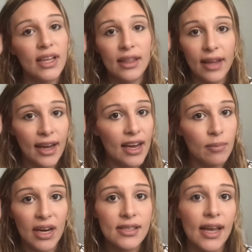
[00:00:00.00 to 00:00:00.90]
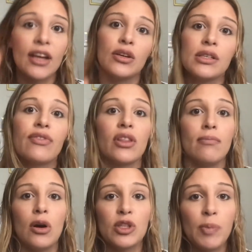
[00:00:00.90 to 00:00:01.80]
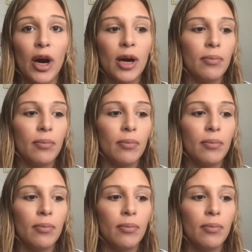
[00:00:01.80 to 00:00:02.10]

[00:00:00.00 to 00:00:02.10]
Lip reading: late in my cycles for the most part,